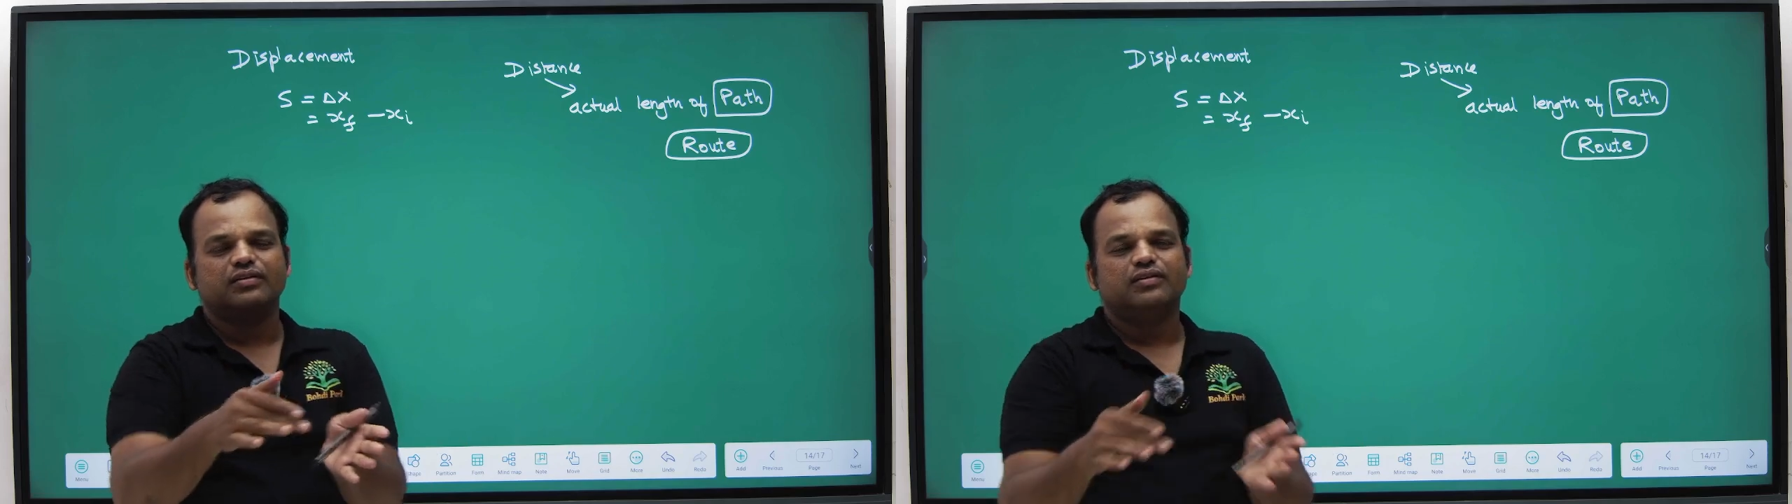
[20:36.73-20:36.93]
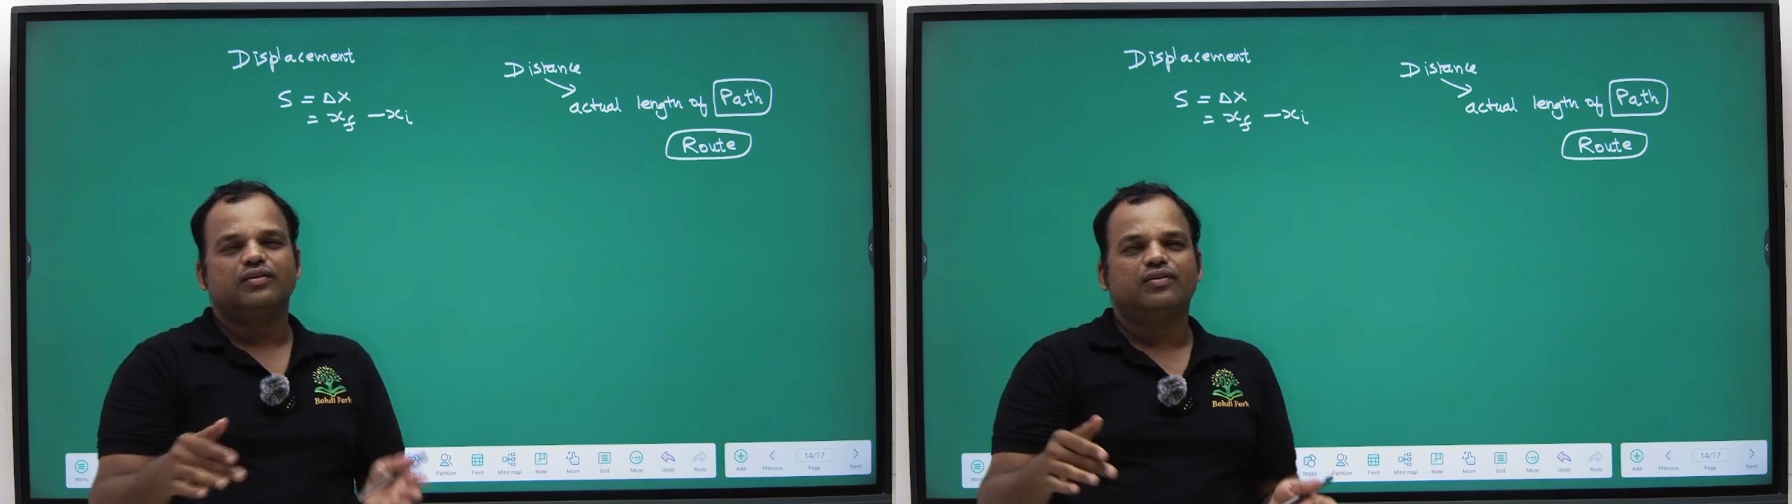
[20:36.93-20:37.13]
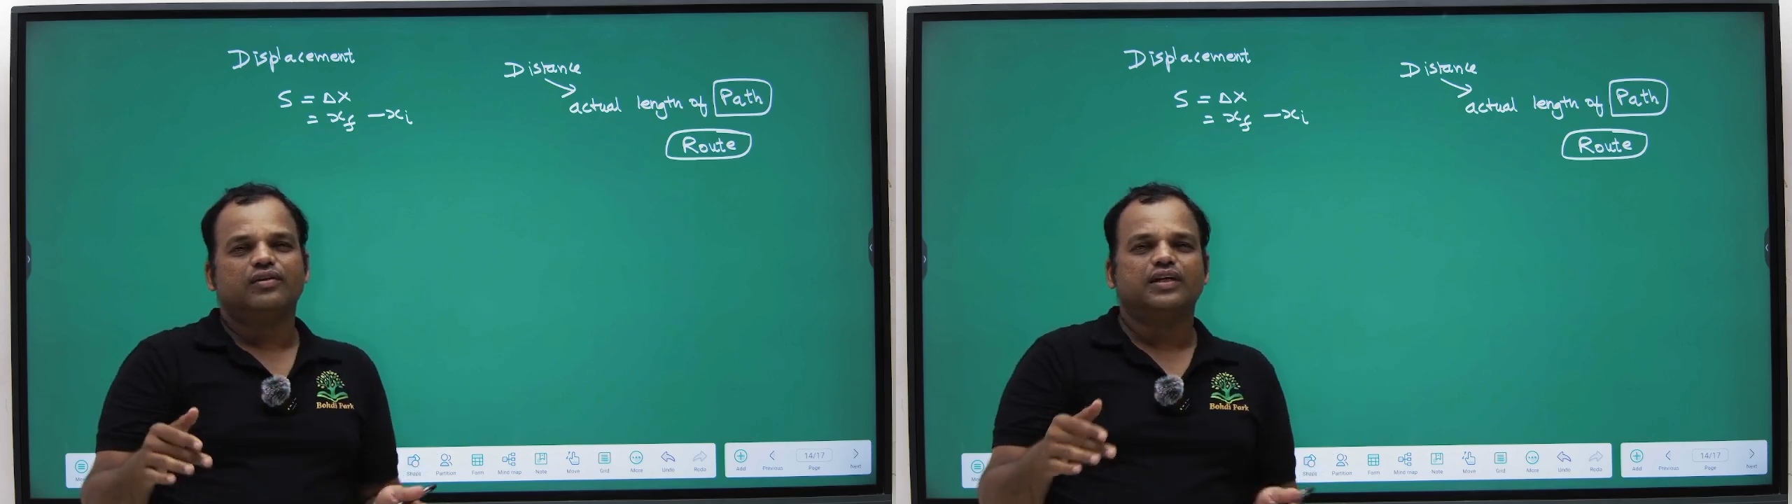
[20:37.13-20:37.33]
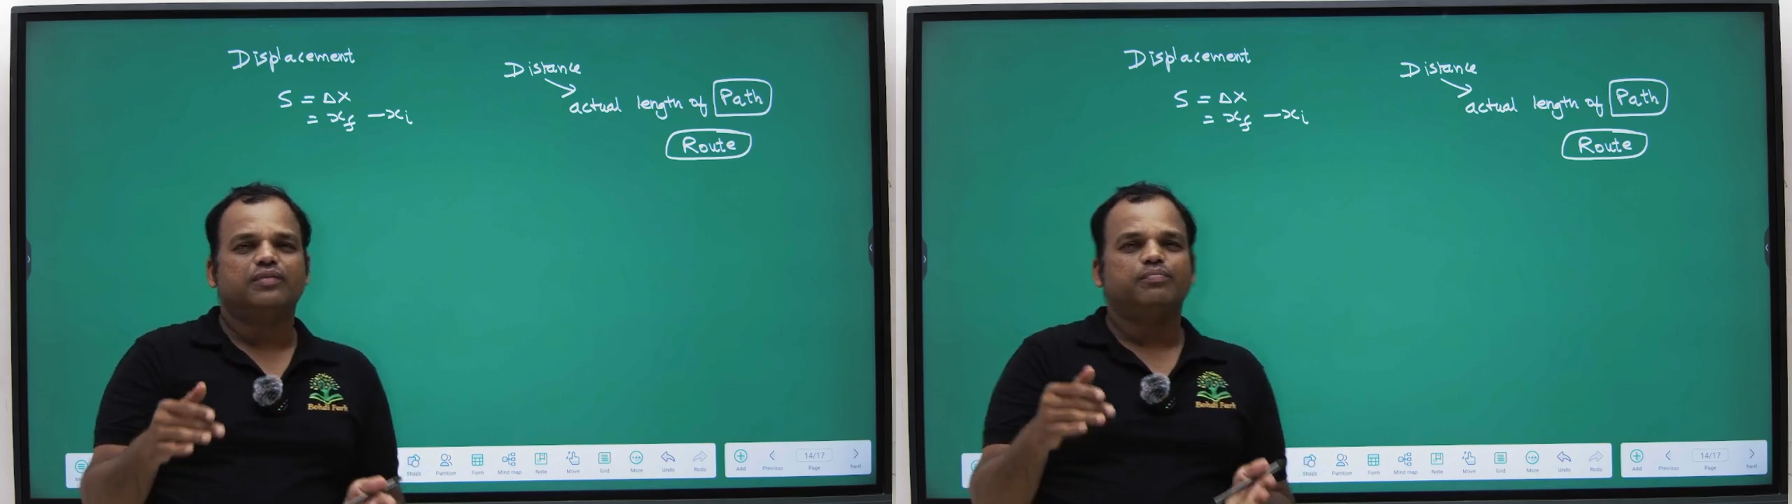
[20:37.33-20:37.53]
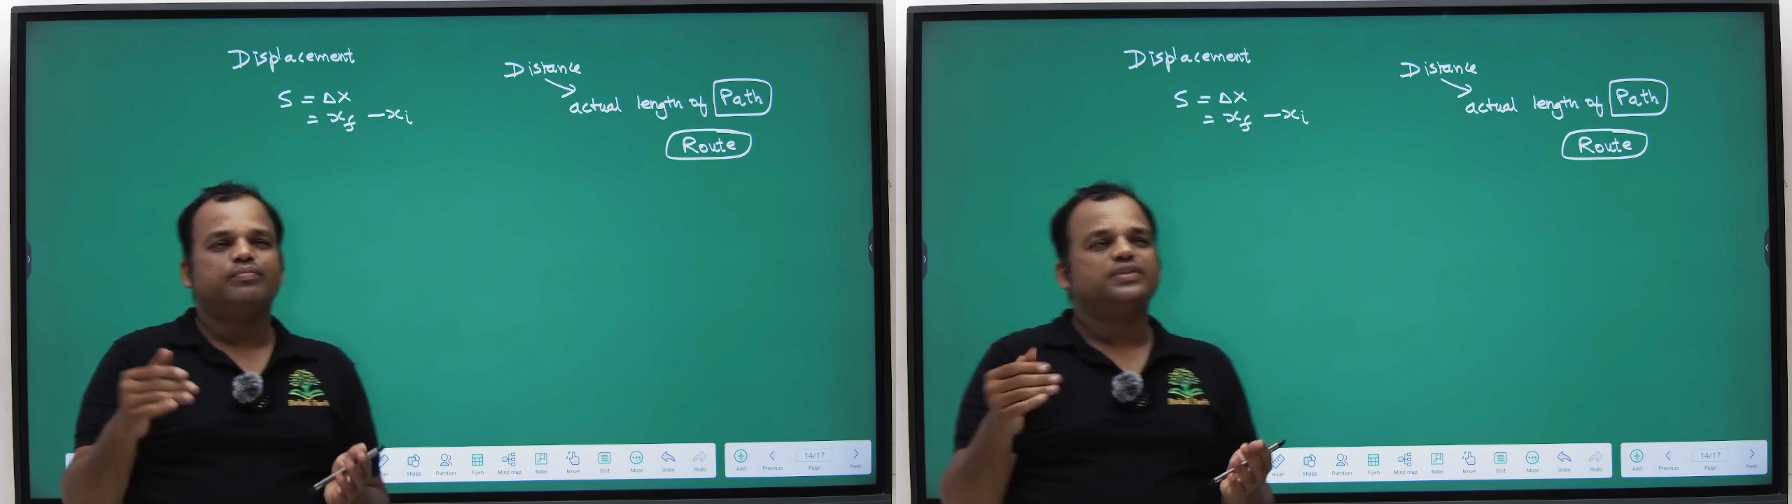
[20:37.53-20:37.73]
or that
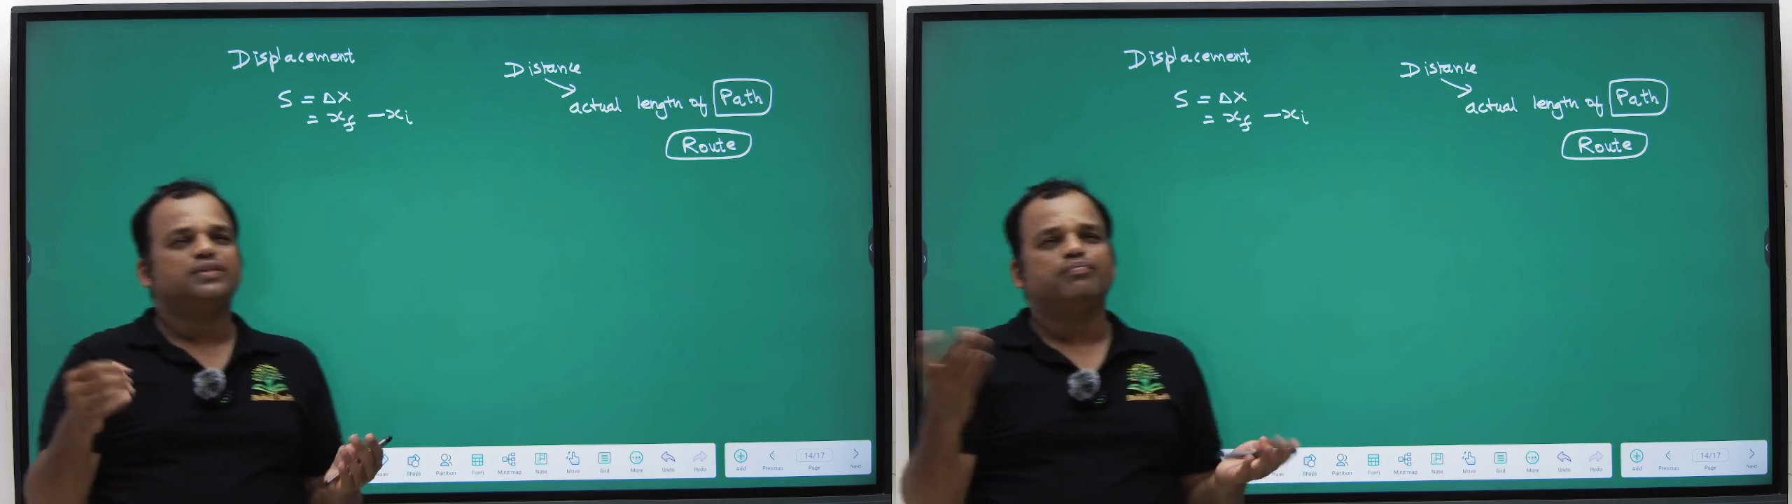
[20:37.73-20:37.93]
some